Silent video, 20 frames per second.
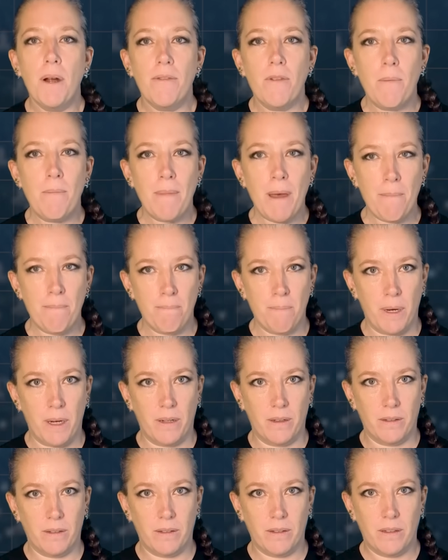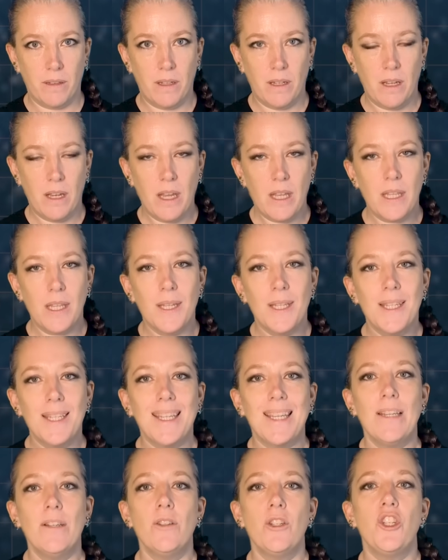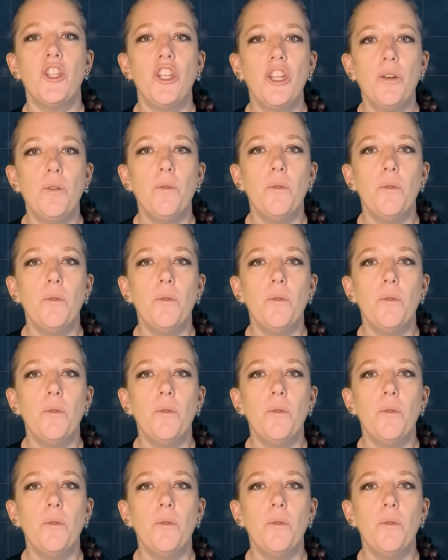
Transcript: remember, the skills you